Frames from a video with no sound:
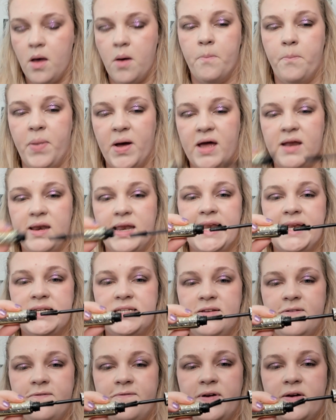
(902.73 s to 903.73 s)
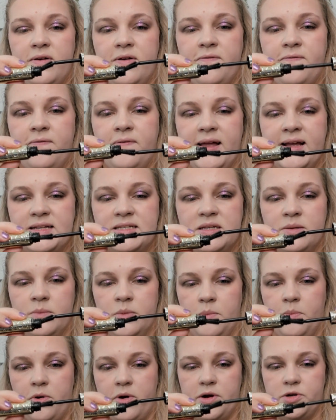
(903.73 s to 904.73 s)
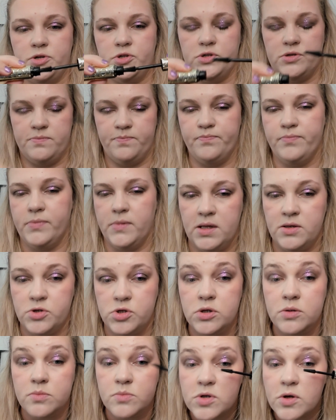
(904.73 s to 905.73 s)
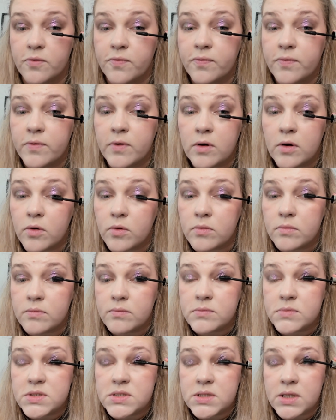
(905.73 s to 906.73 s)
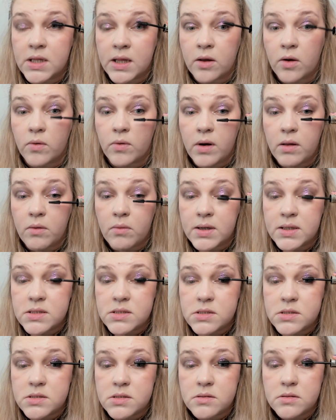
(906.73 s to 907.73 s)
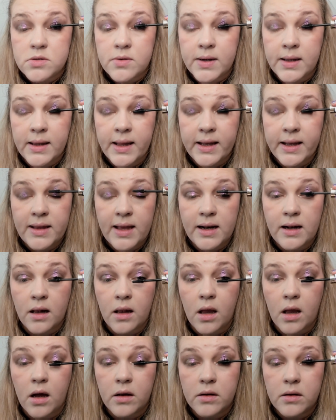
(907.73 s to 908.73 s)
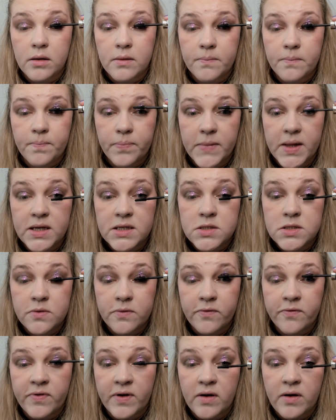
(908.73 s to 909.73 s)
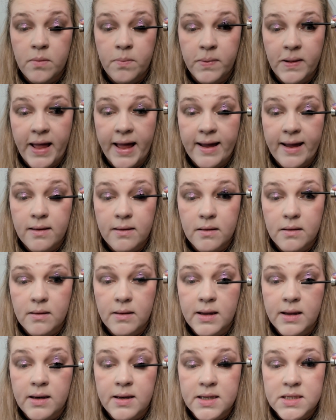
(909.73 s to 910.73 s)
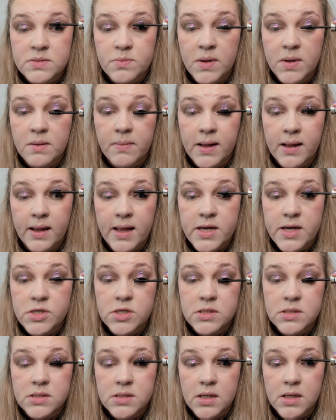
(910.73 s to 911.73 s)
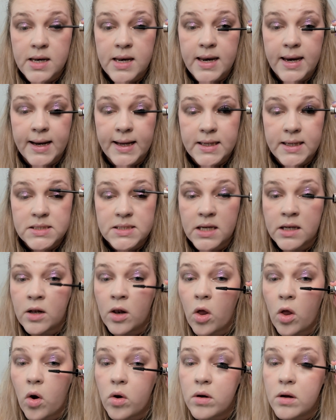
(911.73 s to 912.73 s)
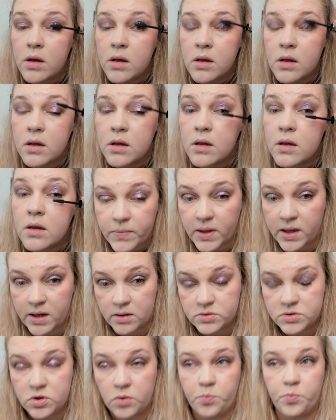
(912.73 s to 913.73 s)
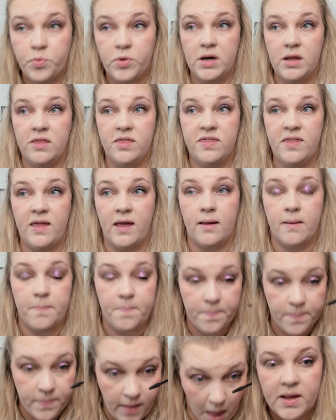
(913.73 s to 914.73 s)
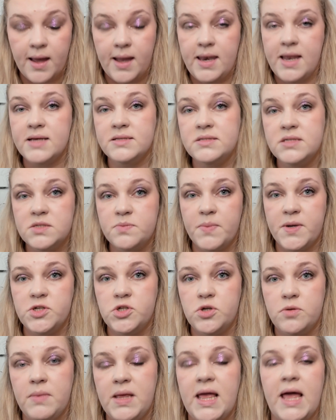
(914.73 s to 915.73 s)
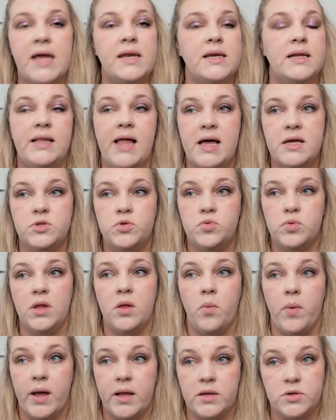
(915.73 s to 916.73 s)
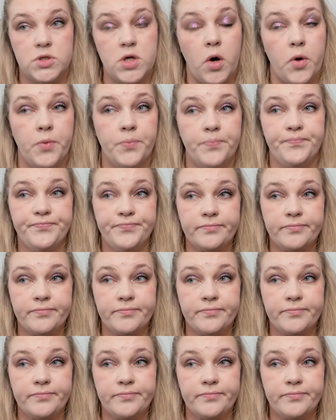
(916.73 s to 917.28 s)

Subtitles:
but it is a very flexible brush in terms of, silicone ones. So I like that a lot. It's very black. It does make my lashes nice and long. And also pretty thick. It doesn't smudge on me and it lasts really well. So